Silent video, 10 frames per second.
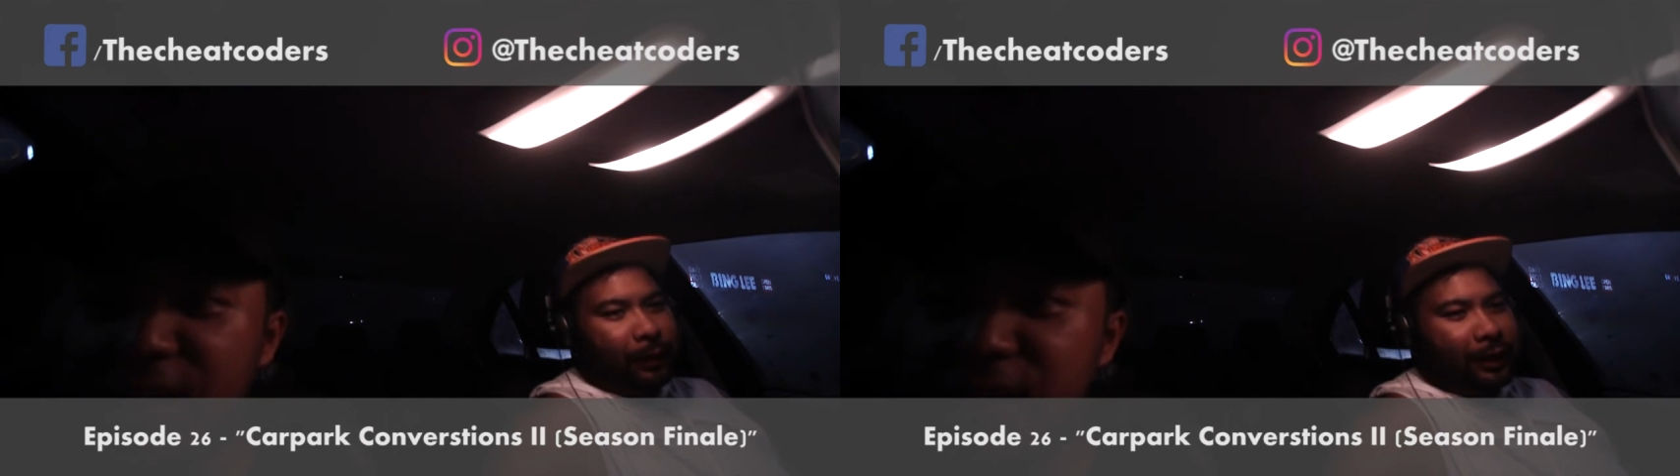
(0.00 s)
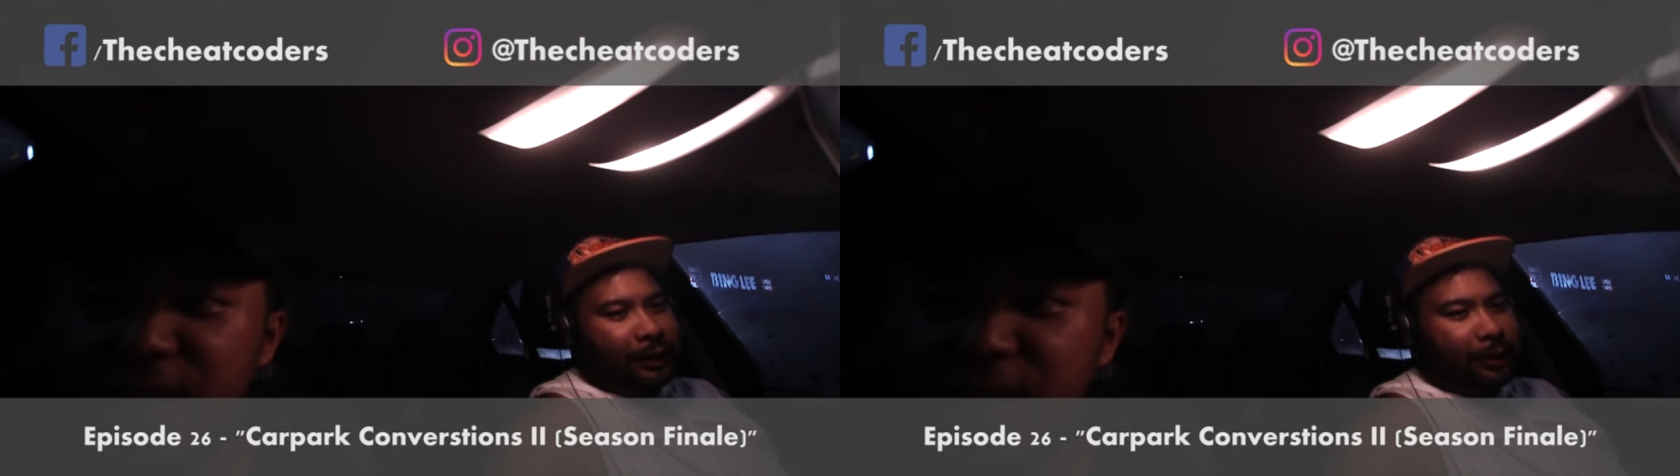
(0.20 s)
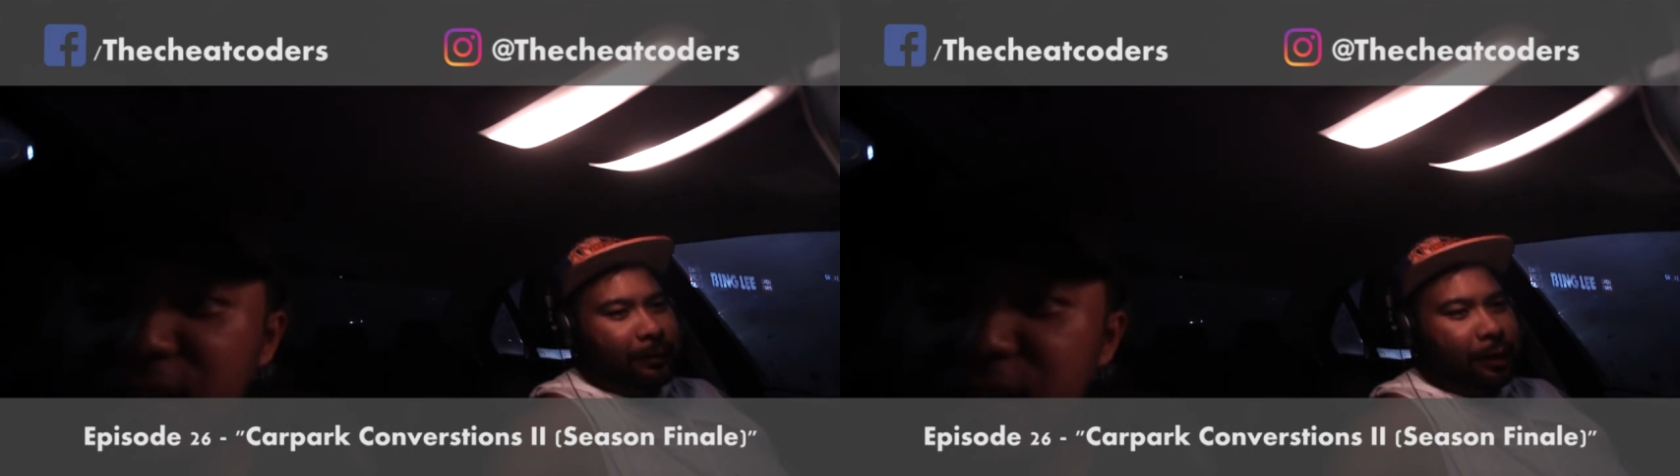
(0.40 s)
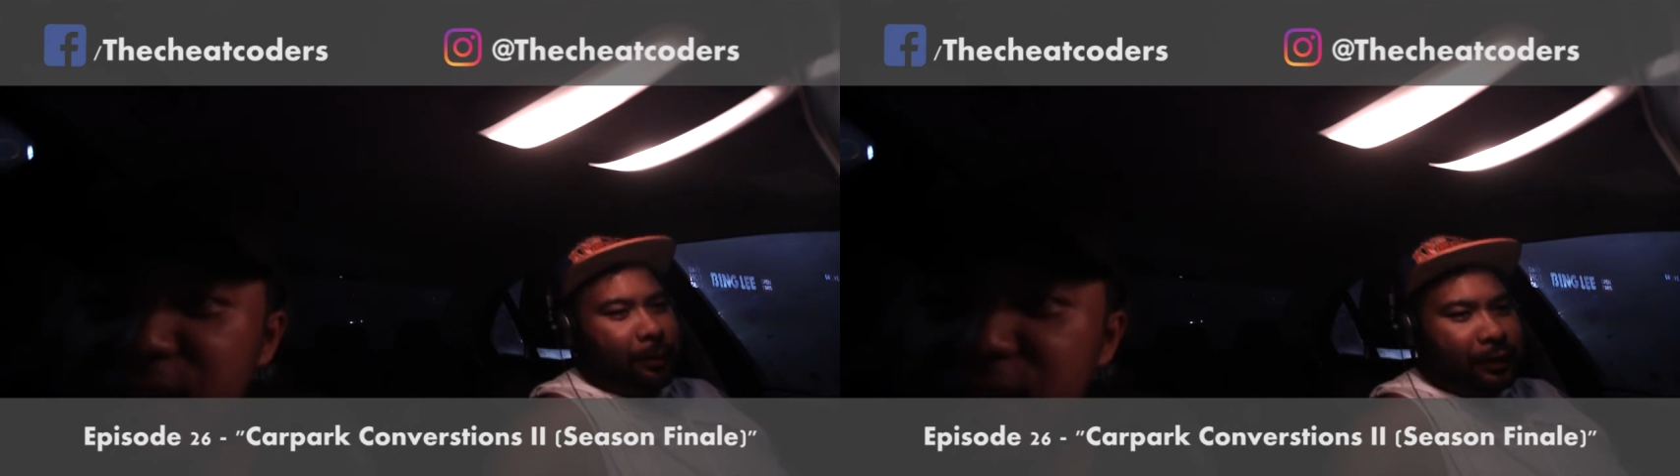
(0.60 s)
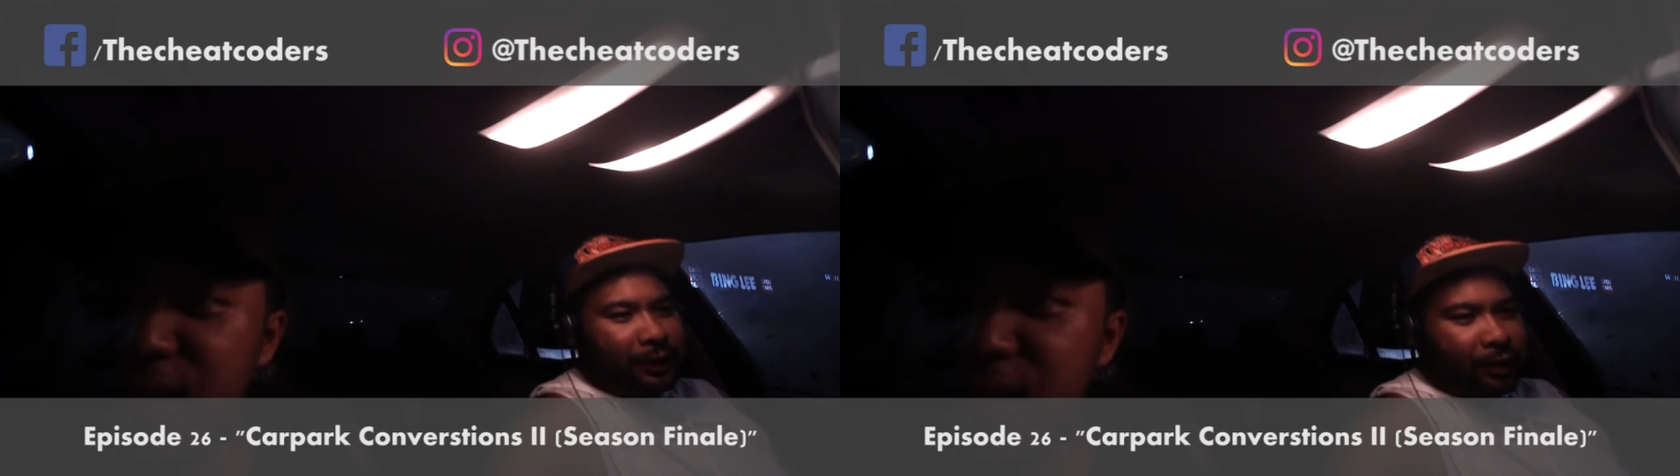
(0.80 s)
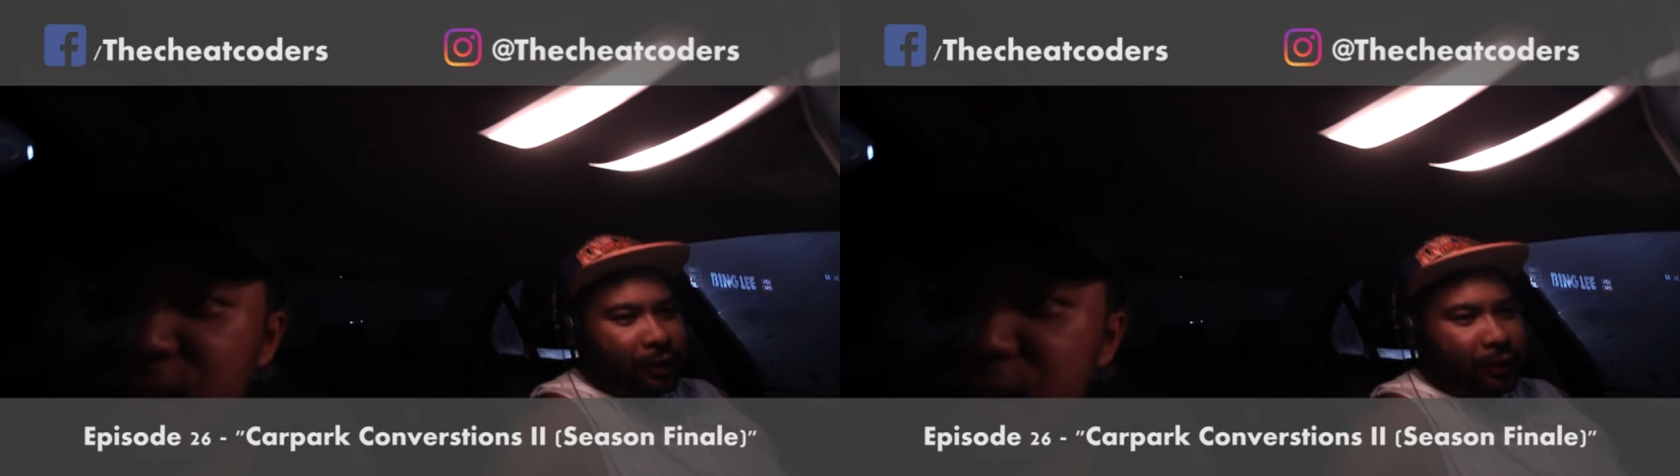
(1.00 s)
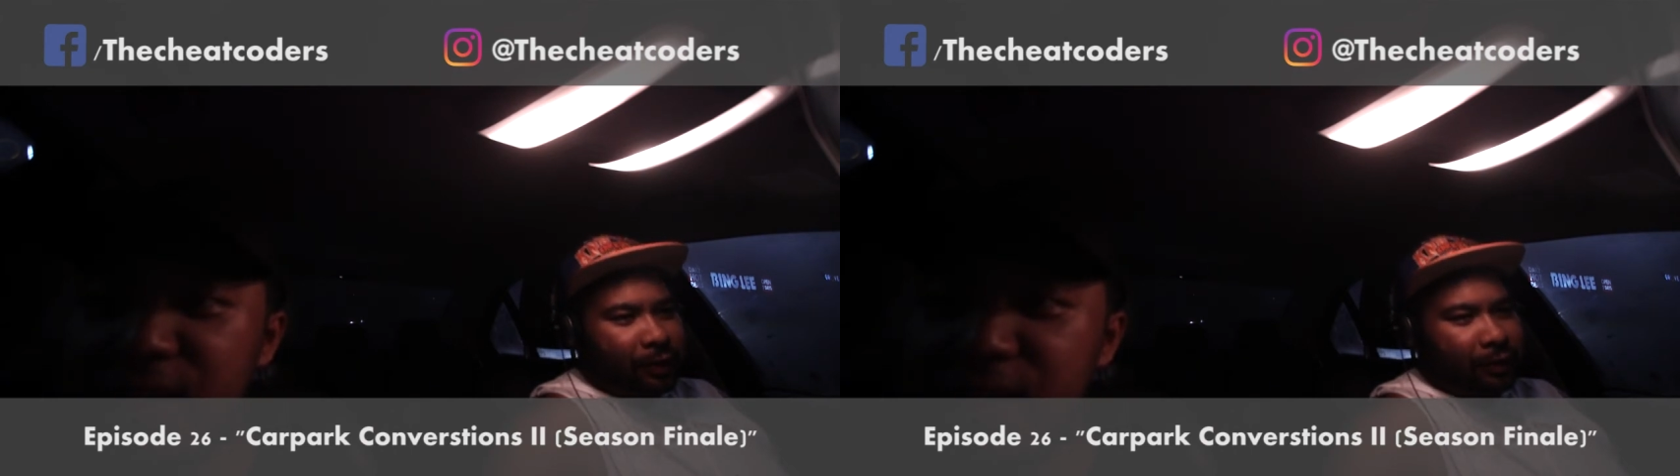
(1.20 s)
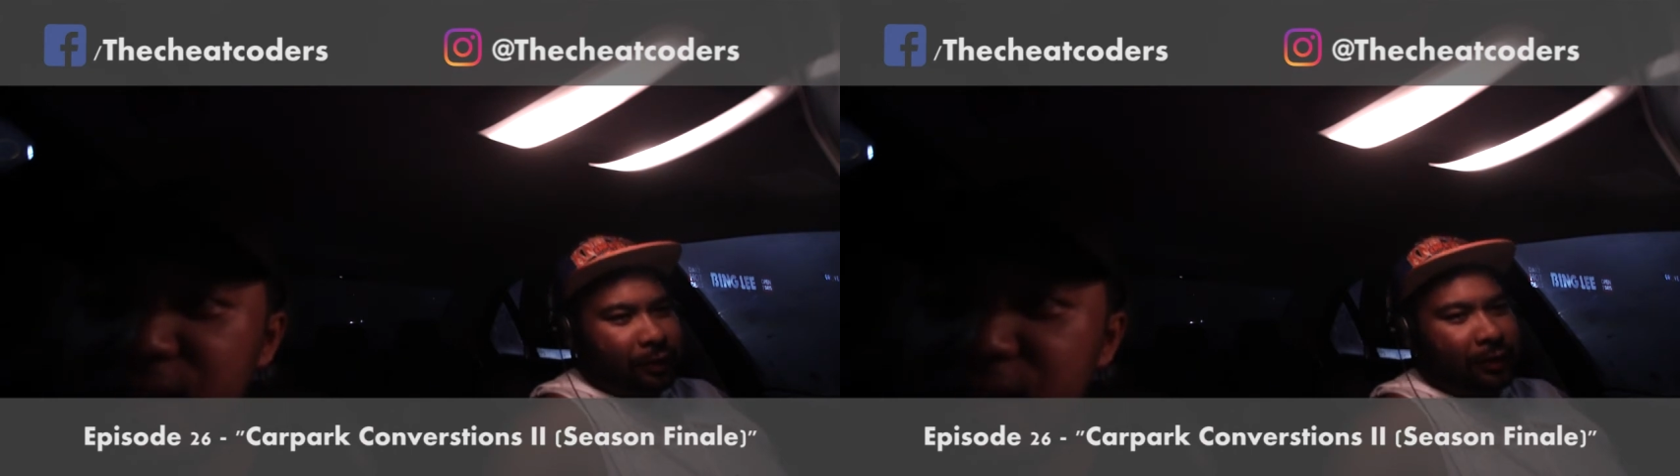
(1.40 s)
we get some
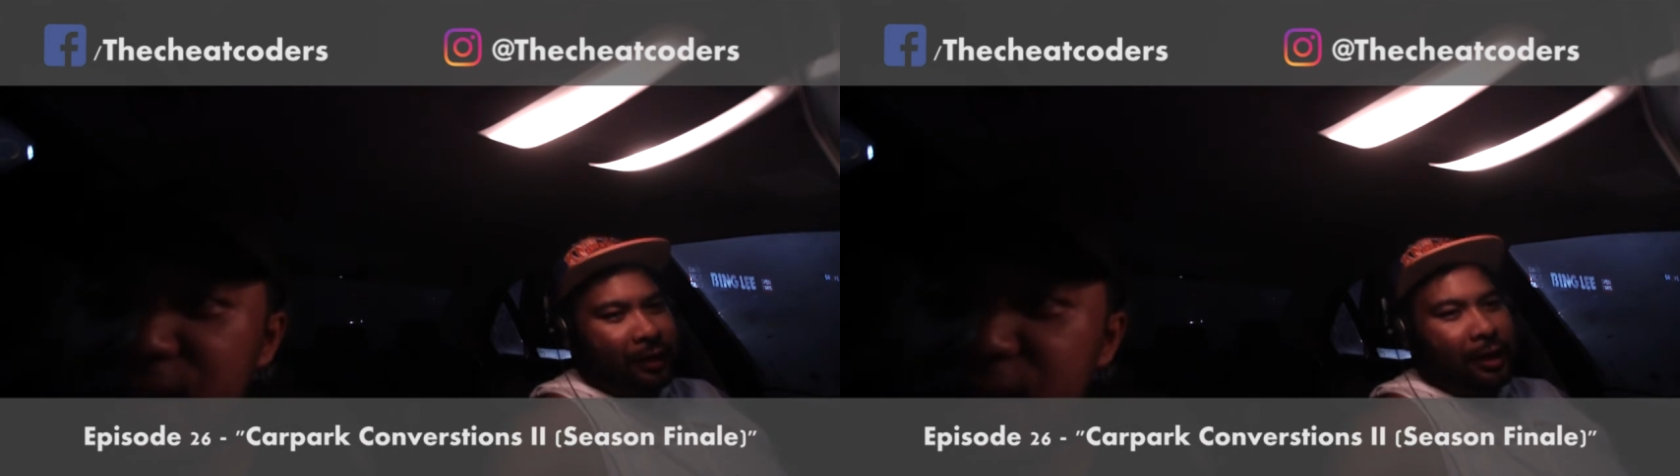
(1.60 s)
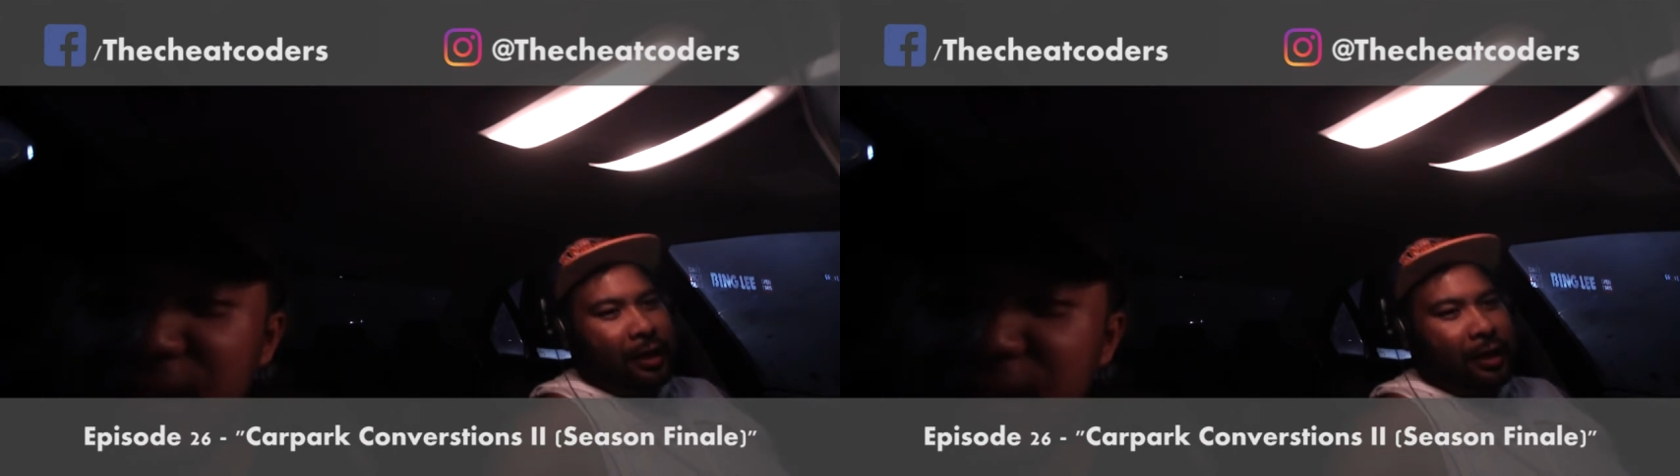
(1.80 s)
competition.